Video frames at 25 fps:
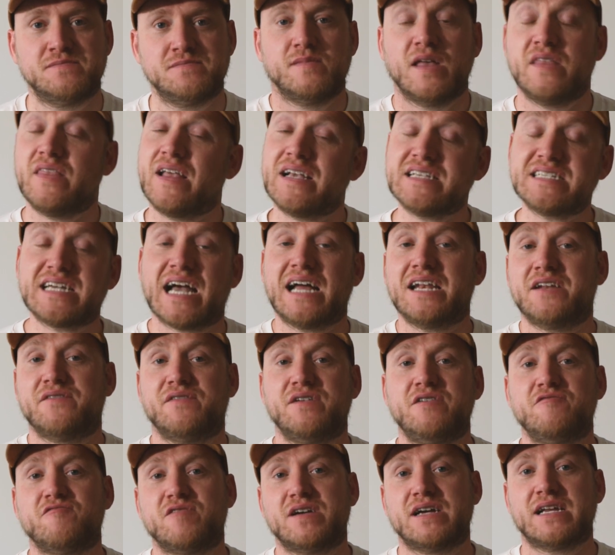And that's kind of
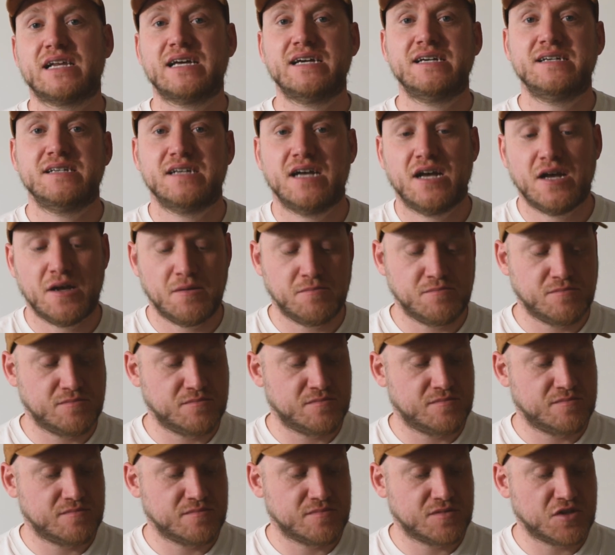it, really.
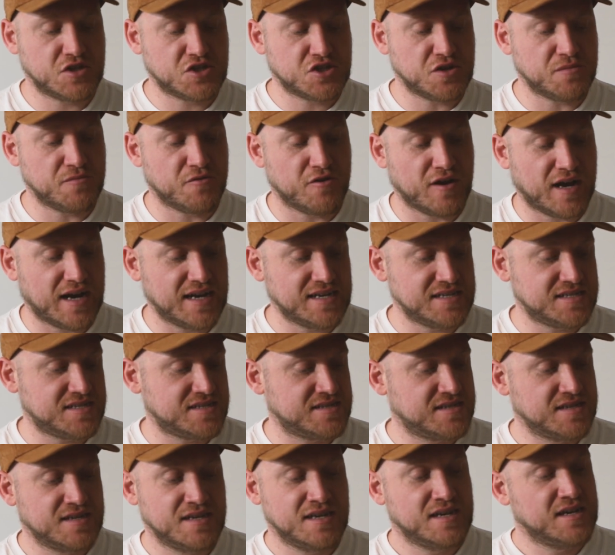To
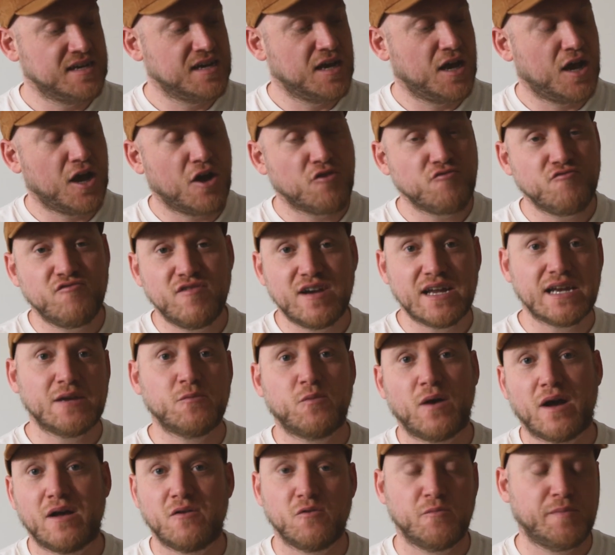summarize, a really
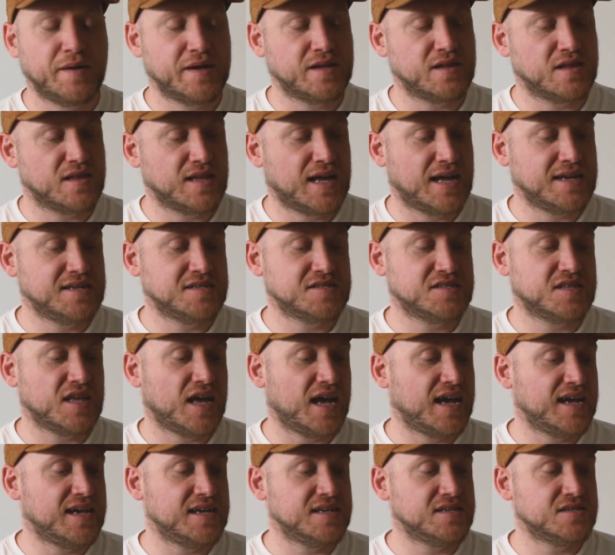well-built lens
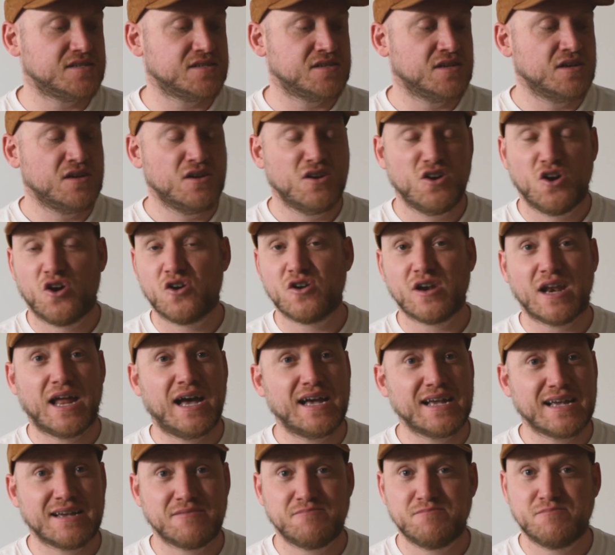that is
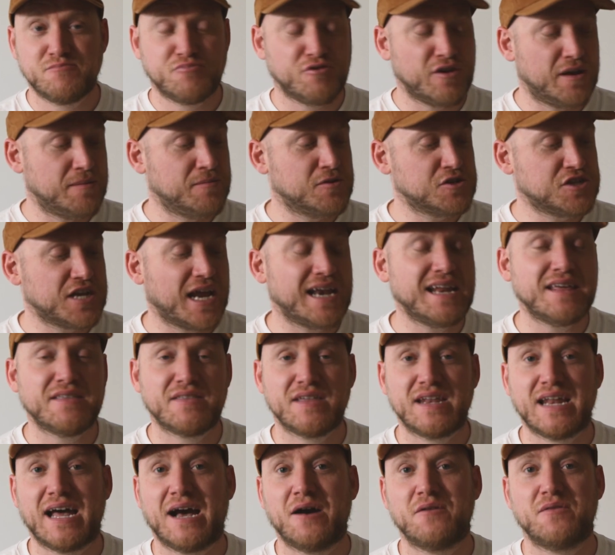unlike pretty much
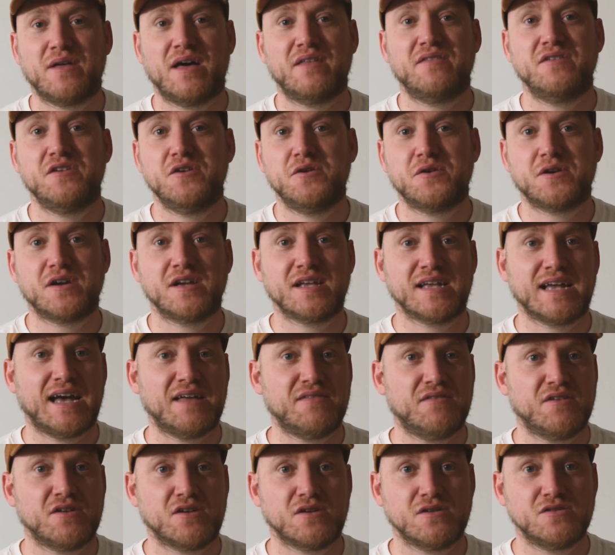anything out there that you can
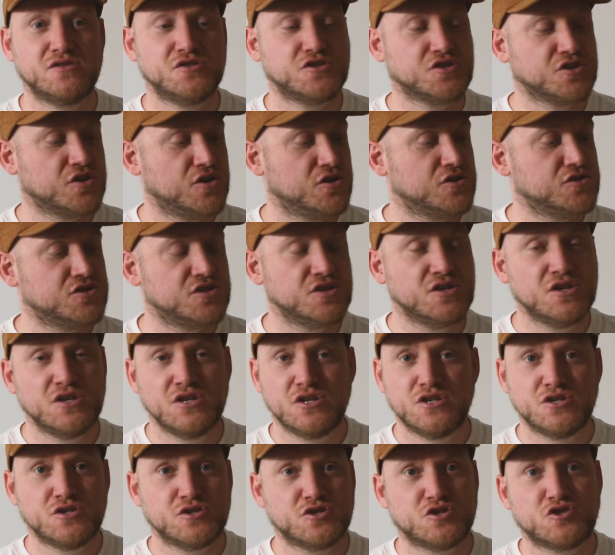get that just goes
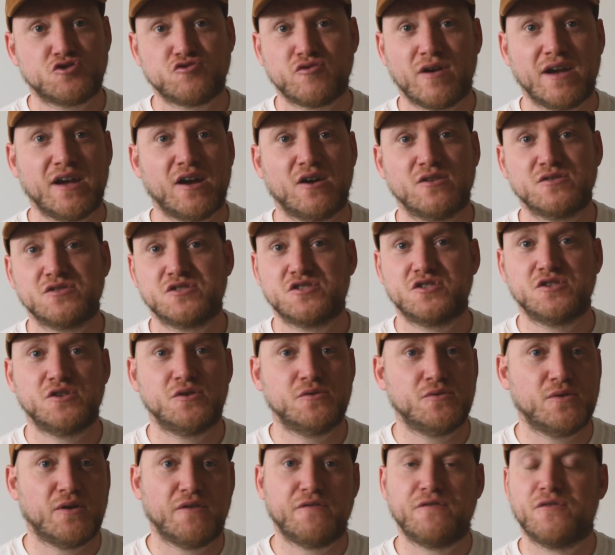straight
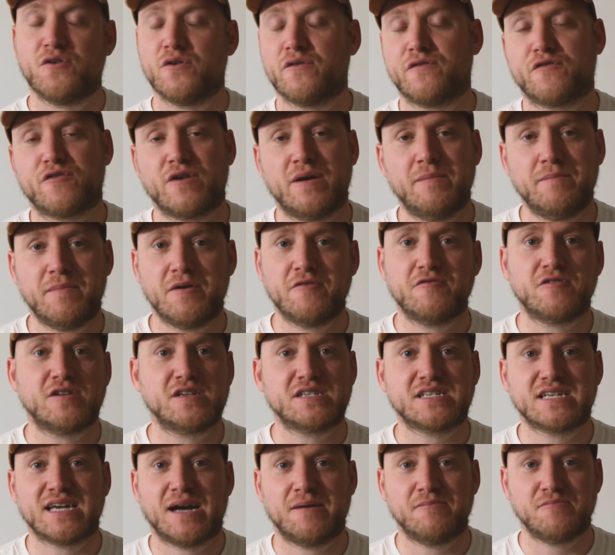onto a full-frame
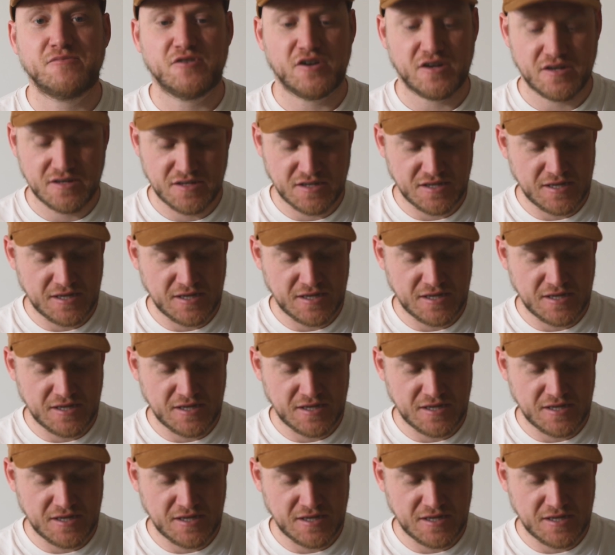mirrorless camera.